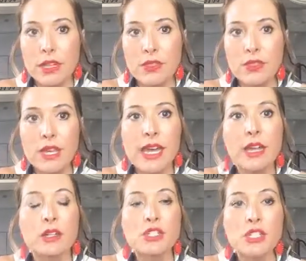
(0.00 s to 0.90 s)
they
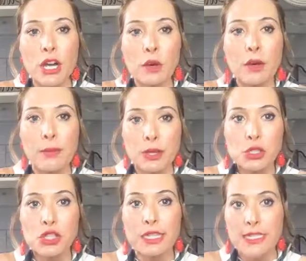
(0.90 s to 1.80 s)
are so
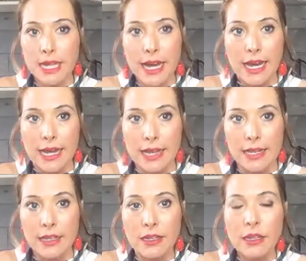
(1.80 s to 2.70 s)
emotionally tied